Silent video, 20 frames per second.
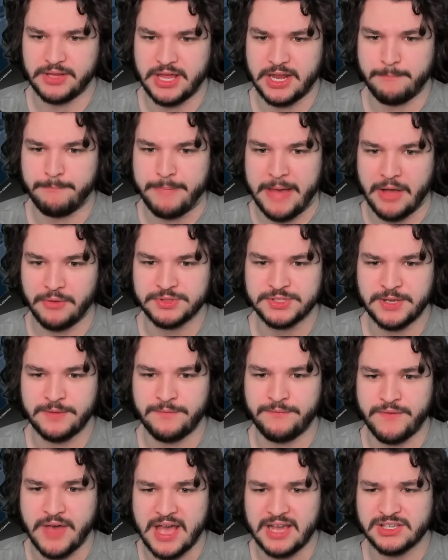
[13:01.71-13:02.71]
of bounce
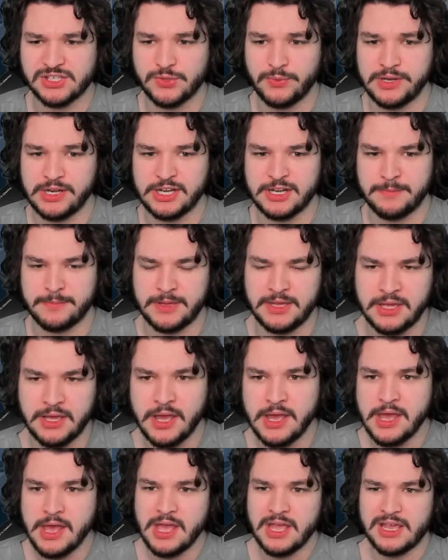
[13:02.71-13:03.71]
effects. So we need to be
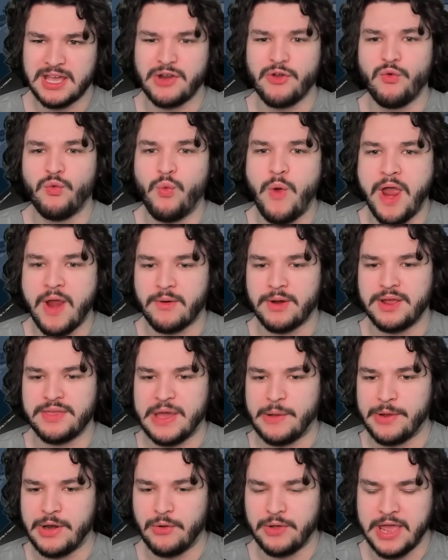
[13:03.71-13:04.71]
kind of wary
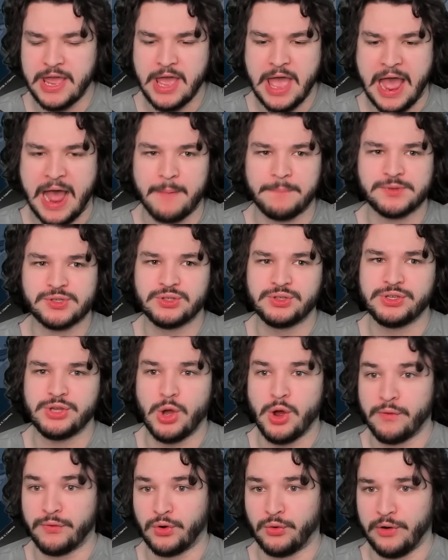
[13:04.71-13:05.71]
that we don't get absolutely
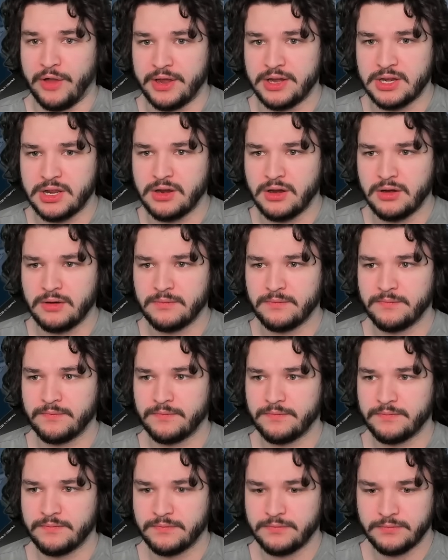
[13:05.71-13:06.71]
overrun here.
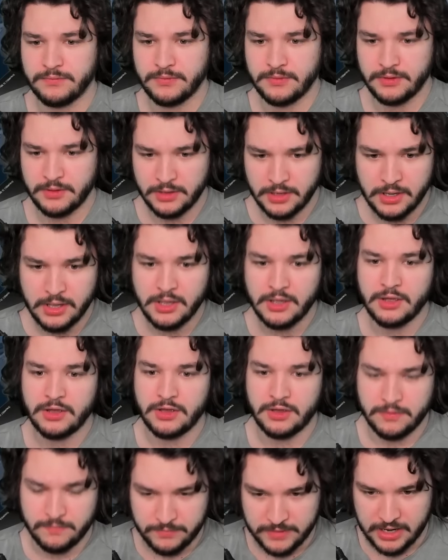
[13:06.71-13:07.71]

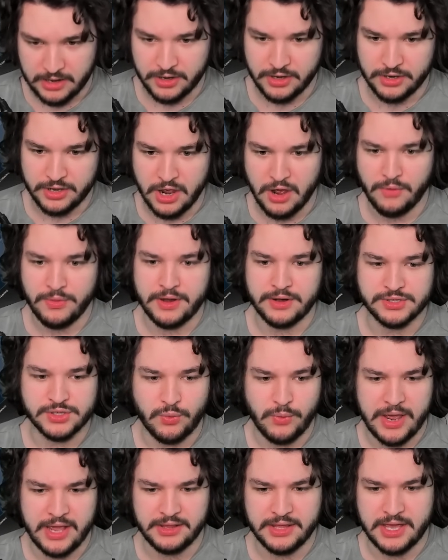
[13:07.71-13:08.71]
There you go. There's a
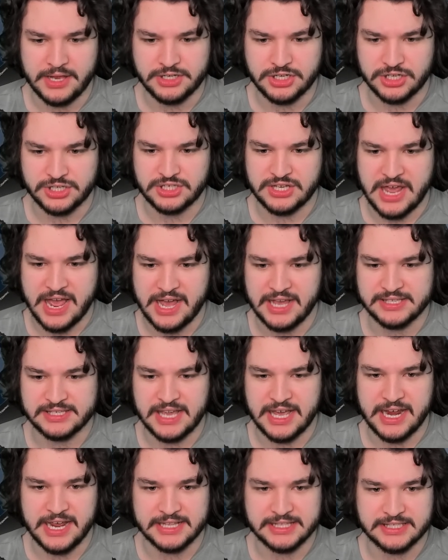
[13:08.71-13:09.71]
Waylay, just as
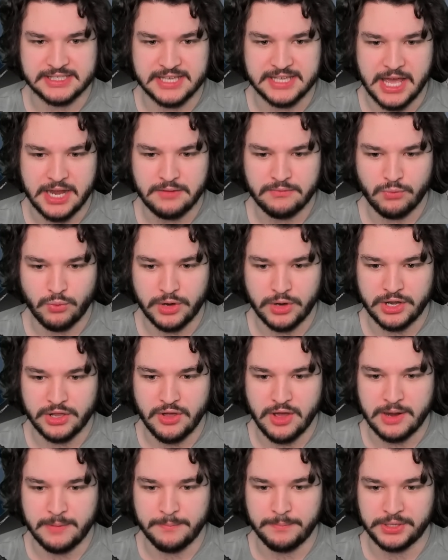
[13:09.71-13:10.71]
I had said. We're going to go
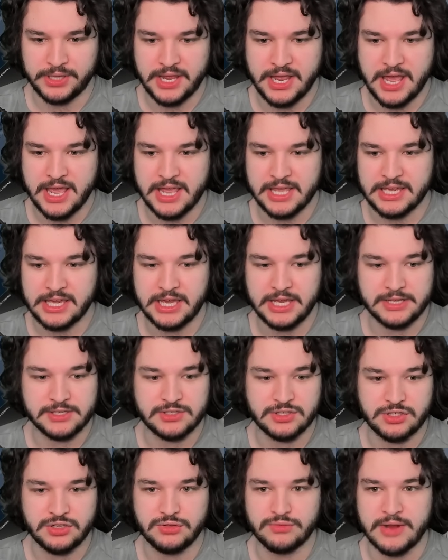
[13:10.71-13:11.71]
ahead and play a
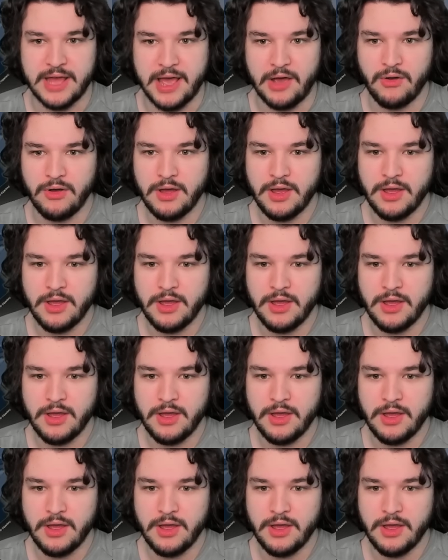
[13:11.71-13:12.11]
K2 now.